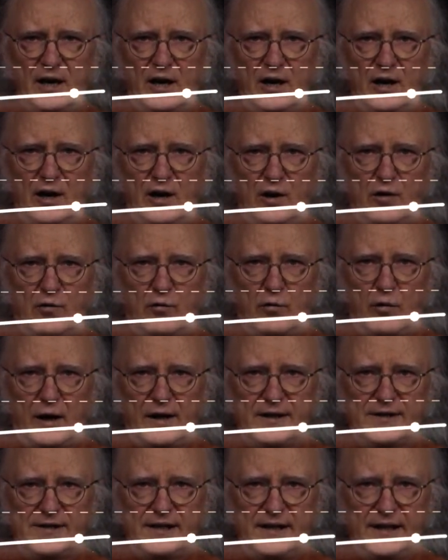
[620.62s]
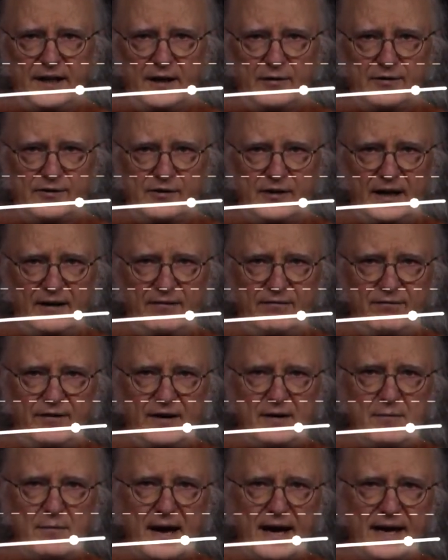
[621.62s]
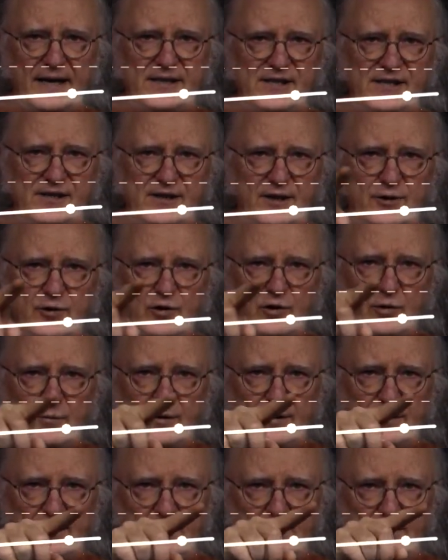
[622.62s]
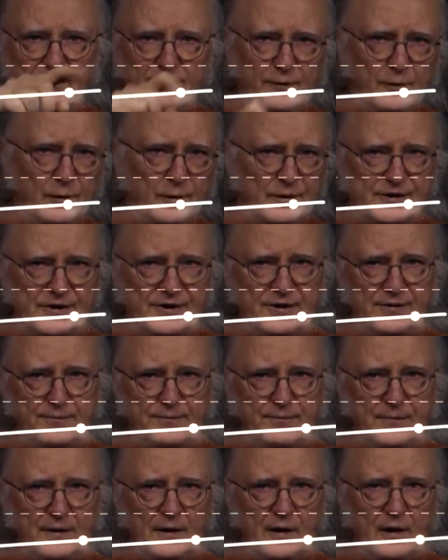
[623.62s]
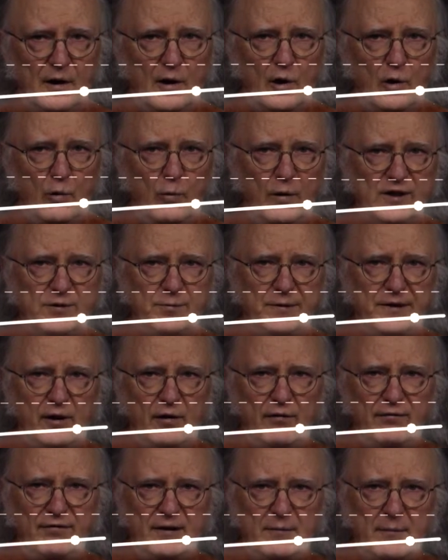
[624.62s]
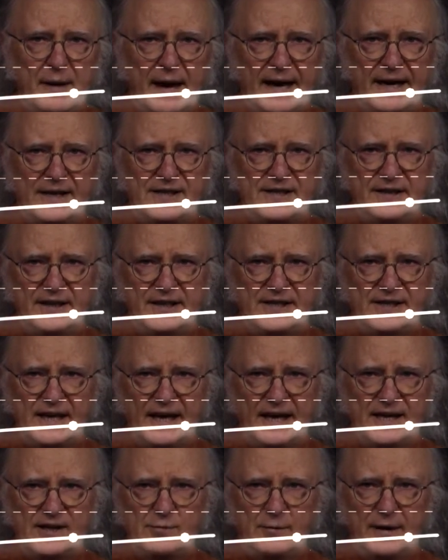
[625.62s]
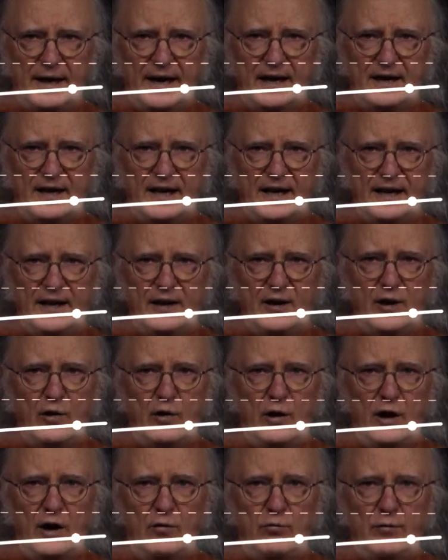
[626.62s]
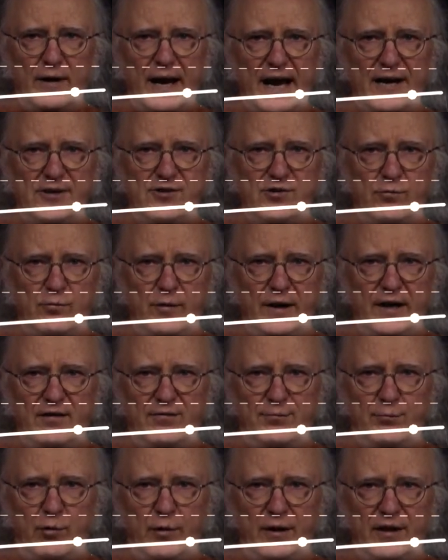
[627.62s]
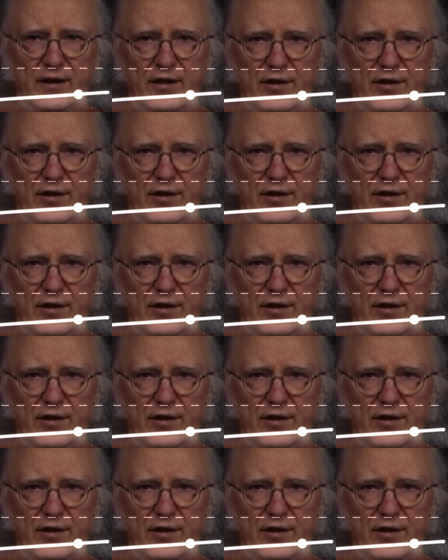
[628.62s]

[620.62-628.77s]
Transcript: uh, across here. So that Vmax is determined first. Once we know Vmax, in this case we had a uh, reaction rate of zero point